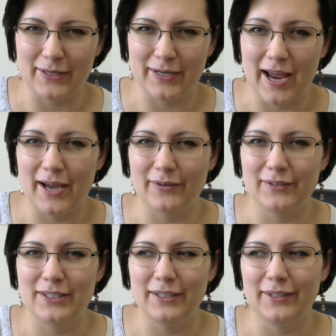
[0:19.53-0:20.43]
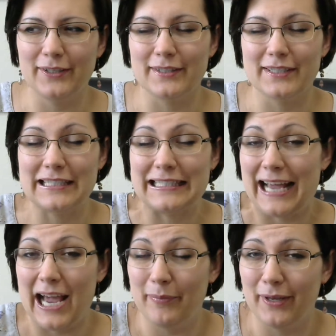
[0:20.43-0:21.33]
on how to use
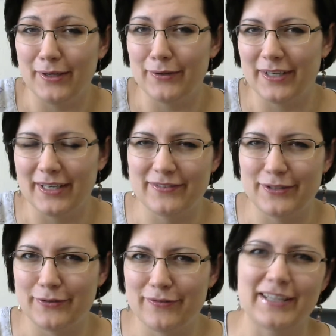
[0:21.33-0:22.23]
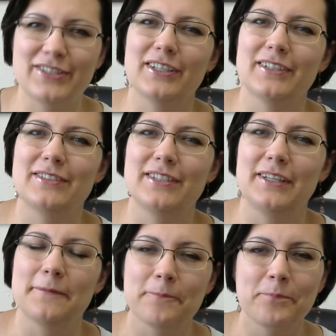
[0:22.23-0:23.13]
tapping or EFT or fast EFT